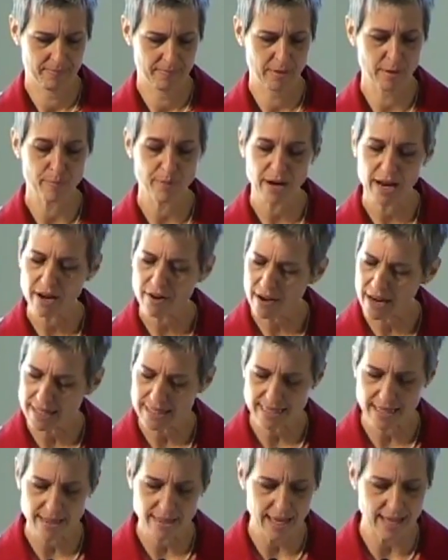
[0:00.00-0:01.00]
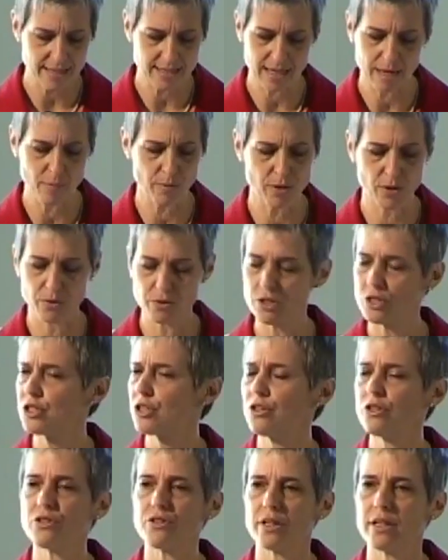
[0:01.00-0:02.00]
The prayer I said that day with those
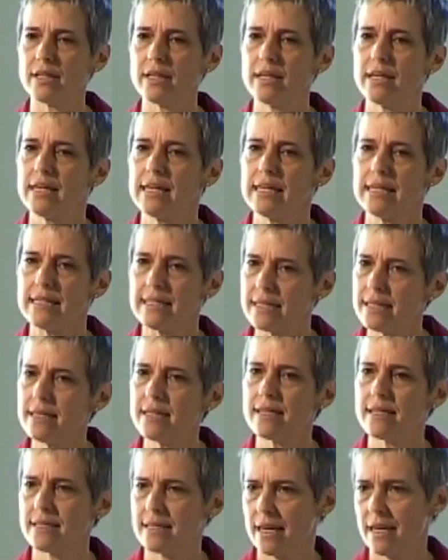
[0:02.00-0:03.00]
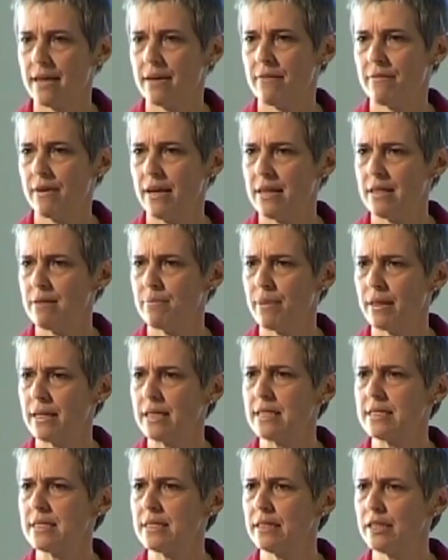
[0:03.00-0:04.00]
children didn't save
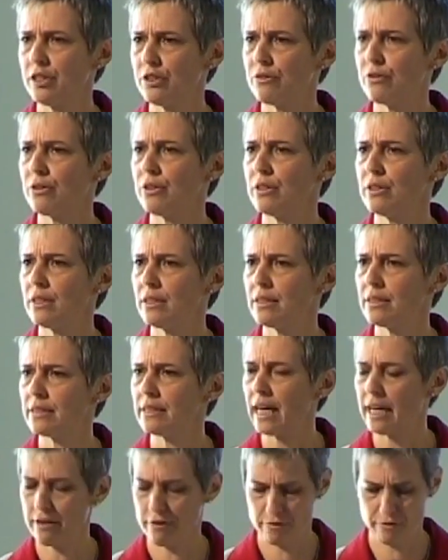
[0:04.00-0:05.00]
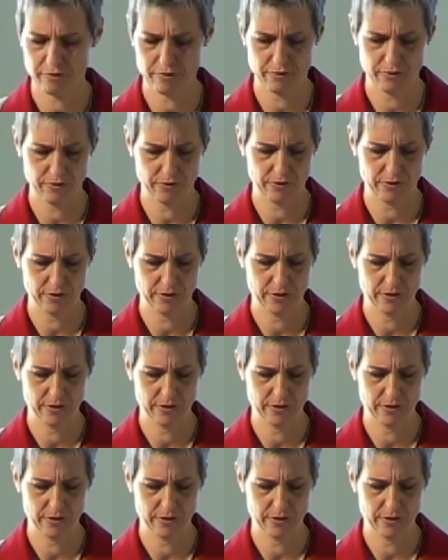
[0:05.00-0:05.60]
anybody's literal life.